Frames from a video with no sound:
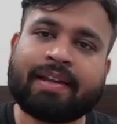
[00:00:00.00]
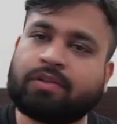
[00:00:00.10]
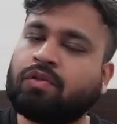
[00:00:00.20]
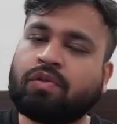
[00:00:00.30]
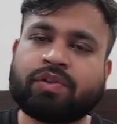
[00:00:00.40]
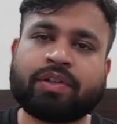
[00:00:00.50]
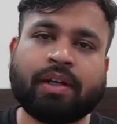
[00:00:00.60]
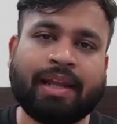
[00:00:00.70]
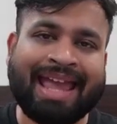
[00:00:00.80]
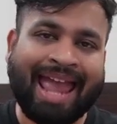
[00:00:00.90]

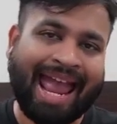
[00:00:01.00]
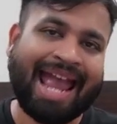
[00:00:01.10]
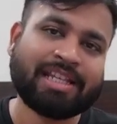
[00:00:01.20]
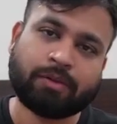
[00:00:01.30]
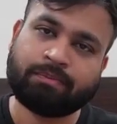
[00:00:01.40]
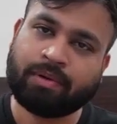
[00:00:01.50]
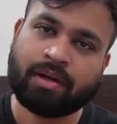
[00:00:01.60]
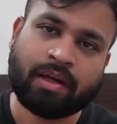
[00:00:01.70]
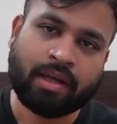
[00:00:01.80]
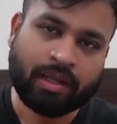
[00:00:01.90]
solution as
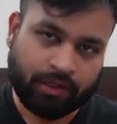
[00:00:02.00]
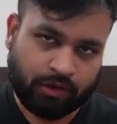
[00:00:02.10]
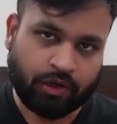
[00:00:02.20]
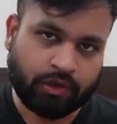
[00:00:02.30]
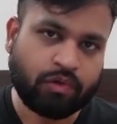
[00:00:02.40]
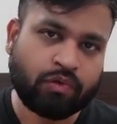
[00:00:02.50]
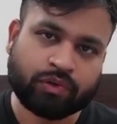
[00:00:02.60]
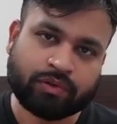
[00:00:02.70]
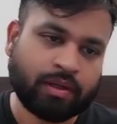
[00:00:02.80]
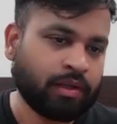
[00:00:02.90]
per your
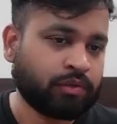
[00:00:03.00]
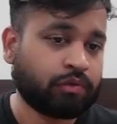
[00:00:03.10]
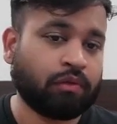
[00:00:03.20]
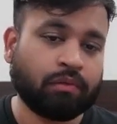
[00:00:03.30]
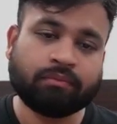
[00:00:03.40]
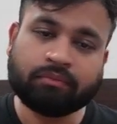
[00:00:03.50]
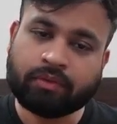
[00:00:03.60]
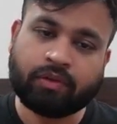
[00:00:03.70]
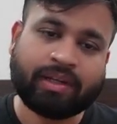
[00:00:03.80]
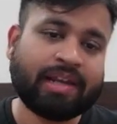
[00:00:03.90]
use. So
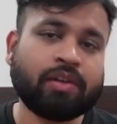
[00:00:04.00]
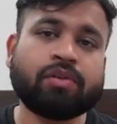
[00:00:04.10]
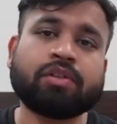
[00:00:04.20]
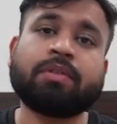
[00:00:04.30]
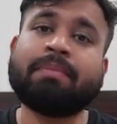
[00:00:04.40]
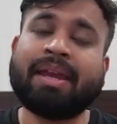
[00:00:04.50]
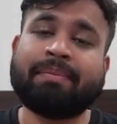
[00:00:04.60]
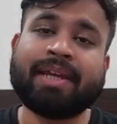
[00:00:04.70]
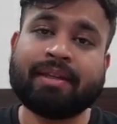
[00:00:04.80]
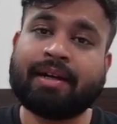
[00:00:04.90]
you can use
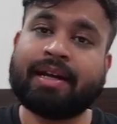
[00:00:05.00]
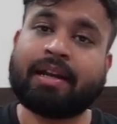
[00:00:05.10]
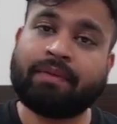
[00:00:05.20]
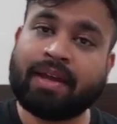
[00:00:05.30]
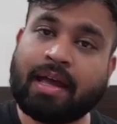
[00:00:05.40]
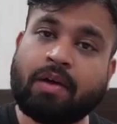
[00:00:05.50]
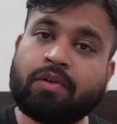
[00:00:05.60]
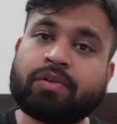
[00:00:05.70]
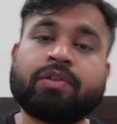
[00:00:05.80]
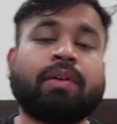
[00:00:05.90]
maybe the data
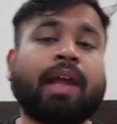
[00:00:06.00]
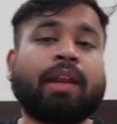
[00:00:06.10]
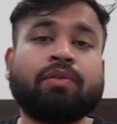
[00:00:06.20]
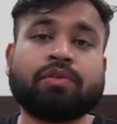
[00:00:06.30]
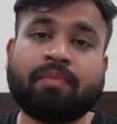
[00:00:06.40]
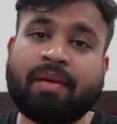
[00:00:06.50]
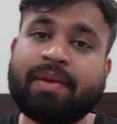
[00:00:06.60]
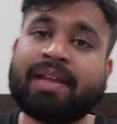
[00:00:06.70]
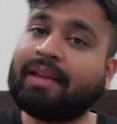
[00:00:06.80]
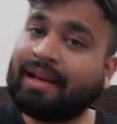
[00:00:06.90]
warehouse, you can use
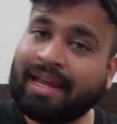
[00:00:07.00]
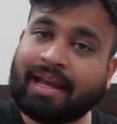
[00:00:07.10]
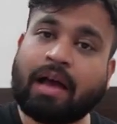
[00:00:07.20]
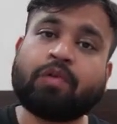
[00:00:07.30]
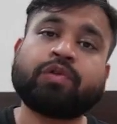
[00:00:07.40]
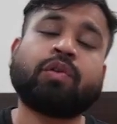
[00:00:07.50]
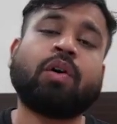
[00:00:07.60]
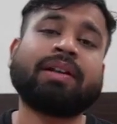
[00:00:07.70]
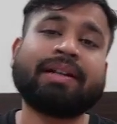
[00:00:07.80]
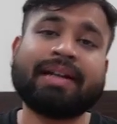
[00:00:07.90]
maybe the lake house
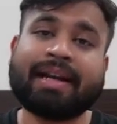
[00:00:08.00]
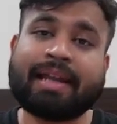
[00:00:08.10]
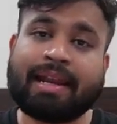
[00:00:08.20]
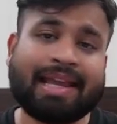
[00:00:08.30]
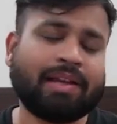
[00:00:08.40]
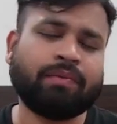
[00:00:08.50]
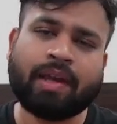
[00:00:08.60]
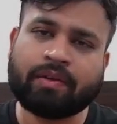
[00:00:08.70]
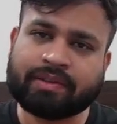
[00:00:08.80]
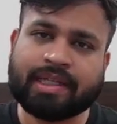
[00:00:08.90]
or the data lake. We
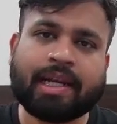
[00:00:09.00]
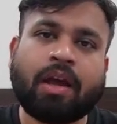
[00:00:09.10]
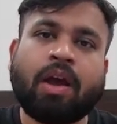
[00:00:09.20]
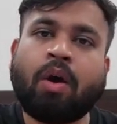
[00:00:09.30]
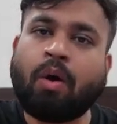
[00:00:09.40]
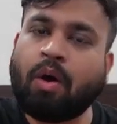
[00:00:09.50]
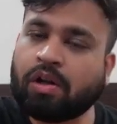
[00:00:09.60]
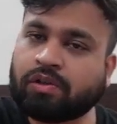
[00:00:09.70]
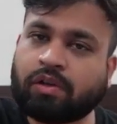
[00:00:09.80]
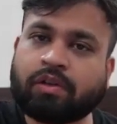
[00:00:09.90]
have seen
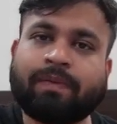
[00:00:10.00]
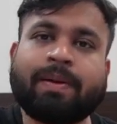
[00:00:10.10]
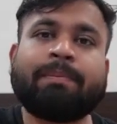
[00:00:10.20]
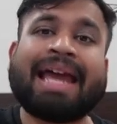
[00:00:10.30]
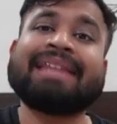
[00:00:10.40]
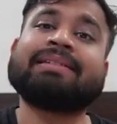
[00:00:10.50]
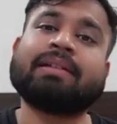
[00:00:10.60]
all sorts of comparison